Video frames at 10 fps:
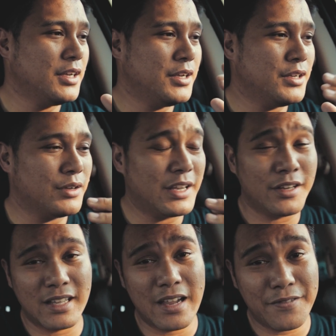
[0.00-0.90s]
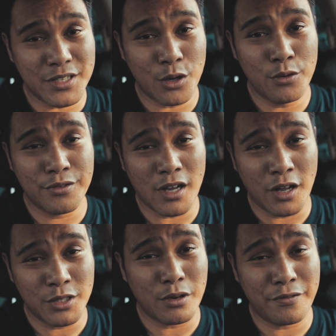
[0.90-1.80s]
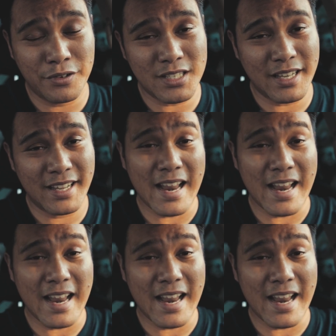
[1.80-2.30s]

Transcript: you know that your life is over although it feels like